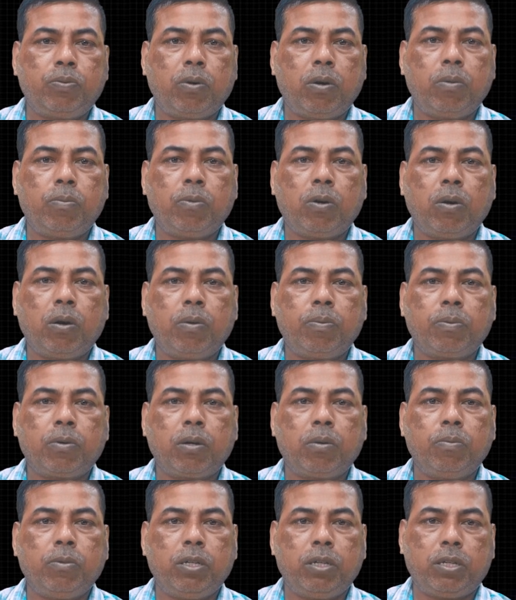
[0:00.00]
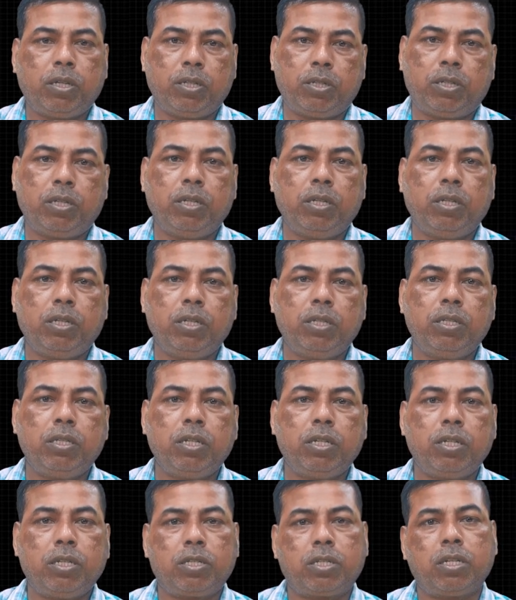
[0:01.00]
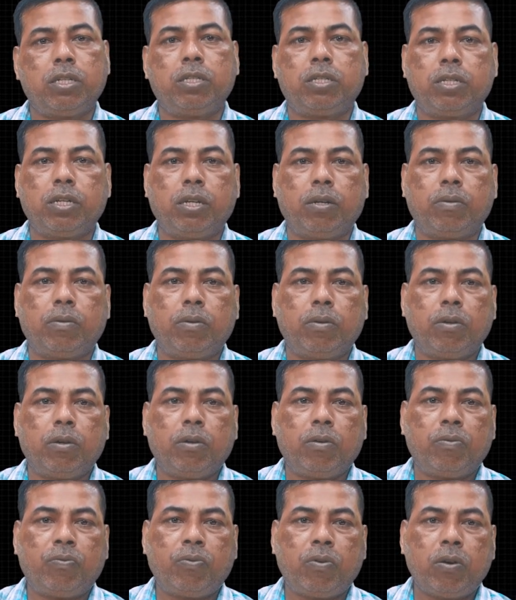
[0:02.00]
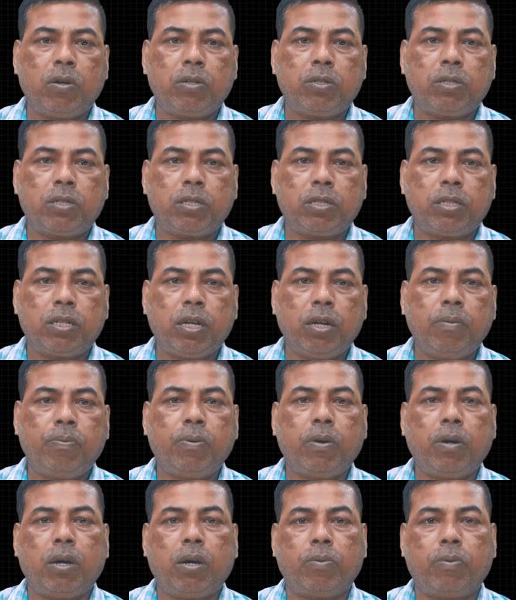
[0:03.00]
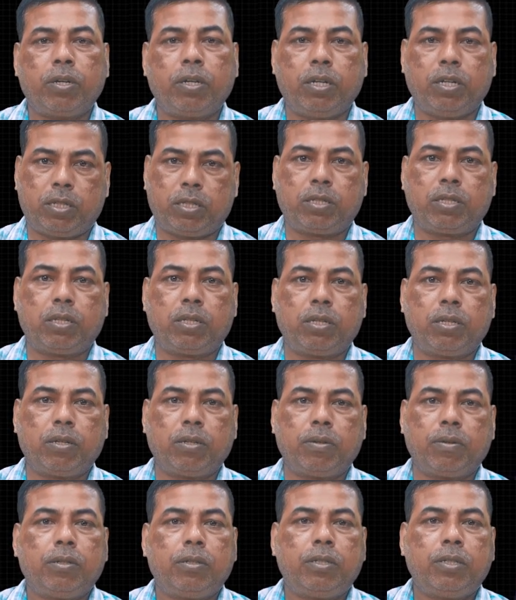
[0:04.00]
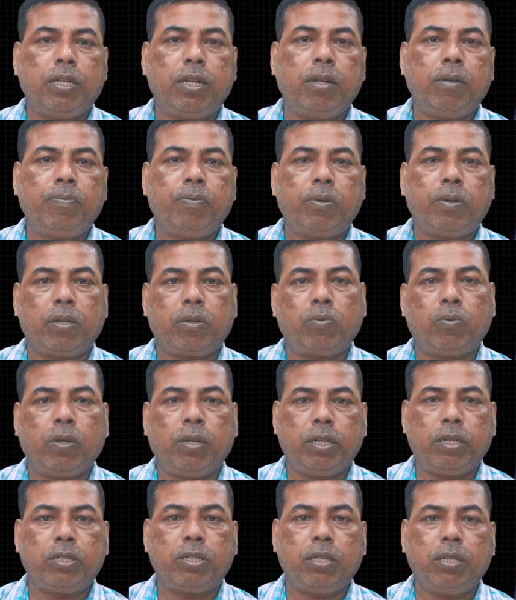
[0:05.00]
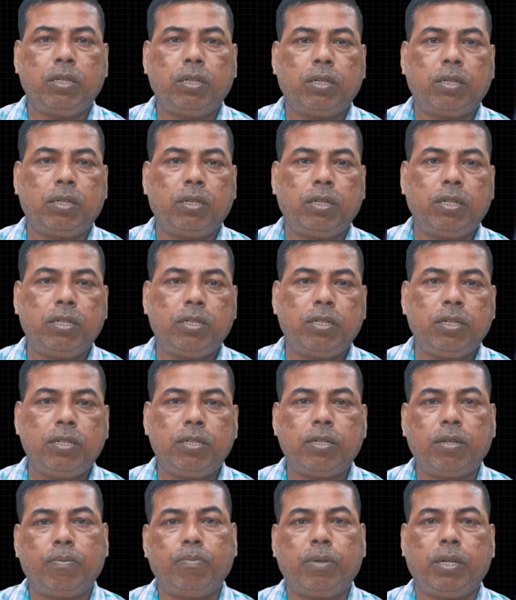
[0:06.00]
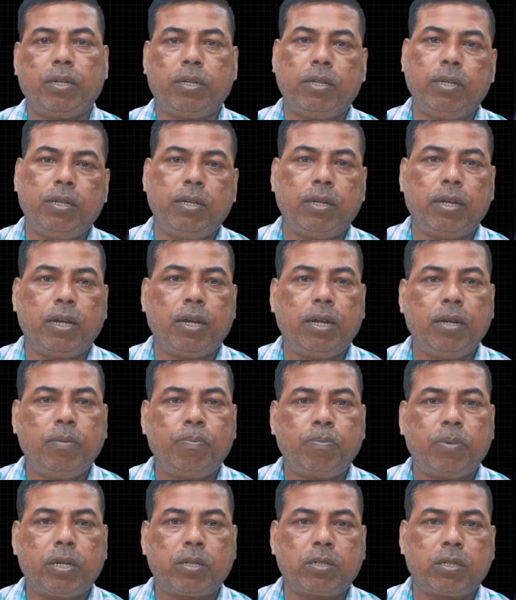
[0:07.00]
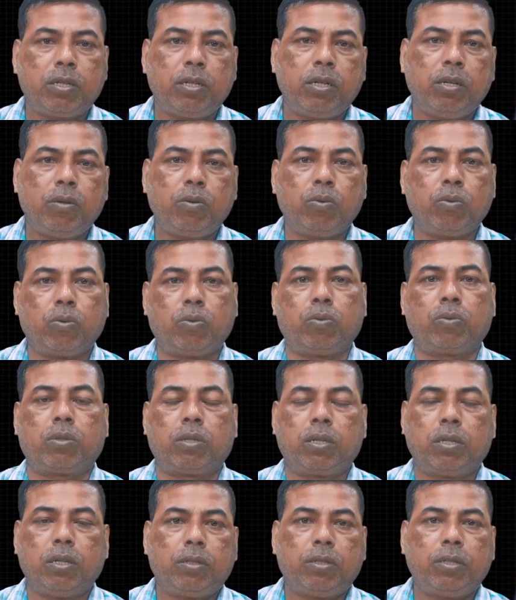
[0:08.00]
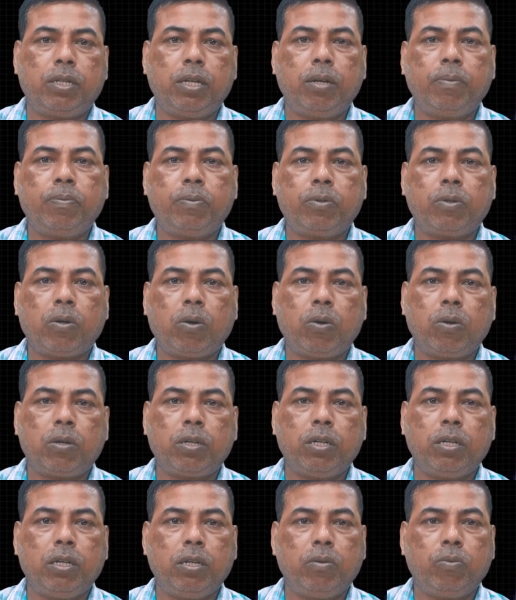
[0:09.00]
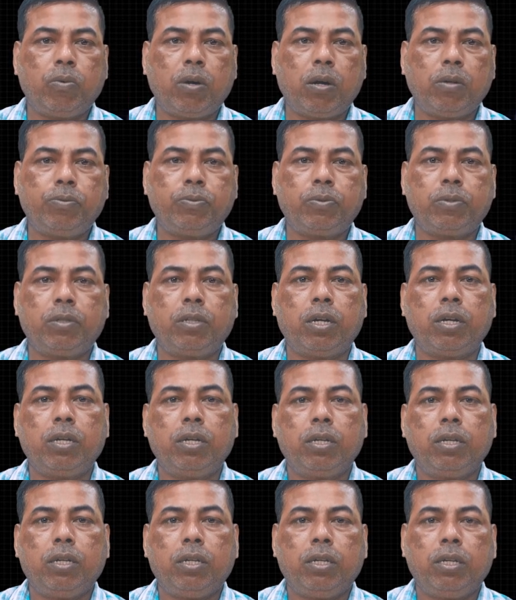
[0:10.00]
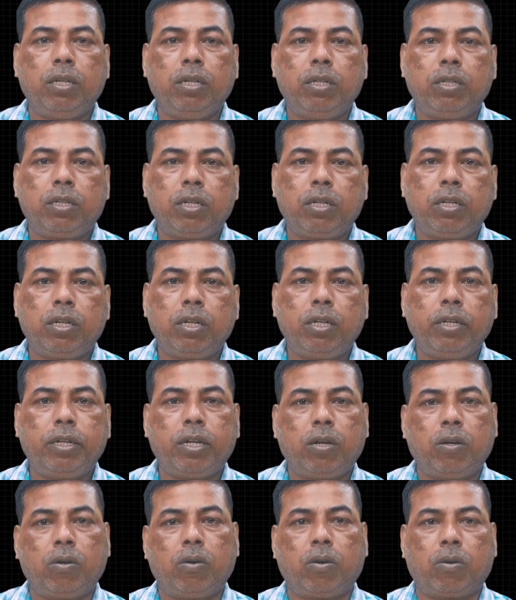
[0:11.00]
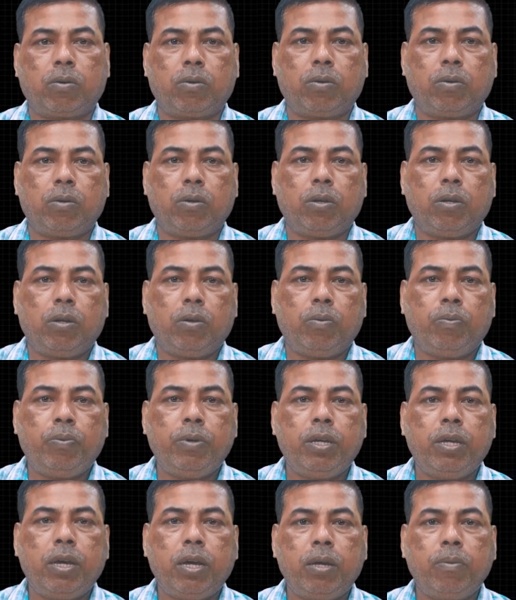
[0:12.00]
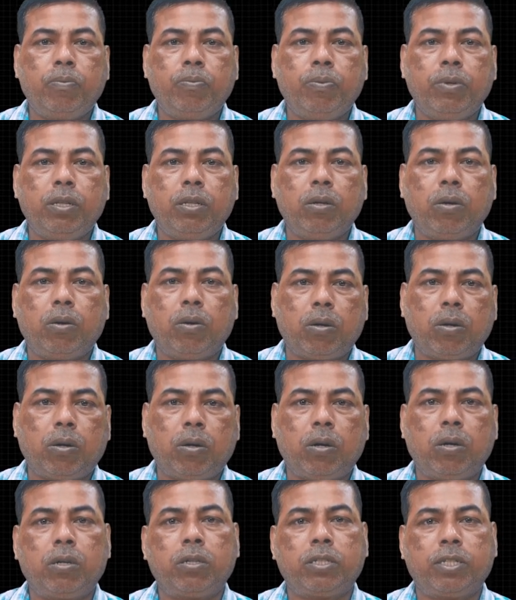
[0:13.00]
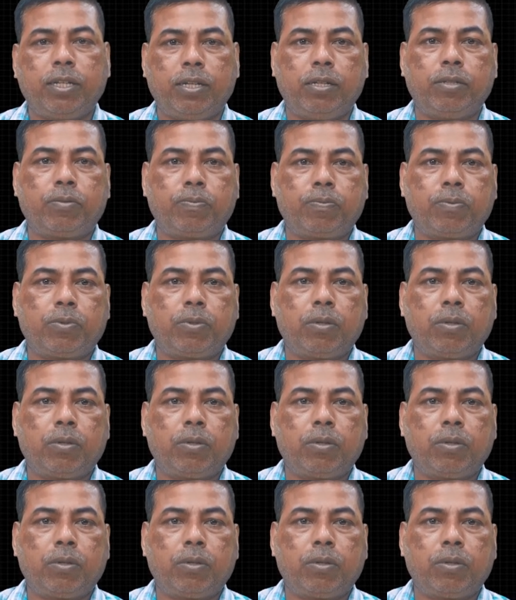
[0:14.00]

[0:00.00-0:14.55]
form of communication is essential for self-awareness, self-regulation, decision-making, and personal growth. Self-talk involves the internal dialogue we have with ourselves.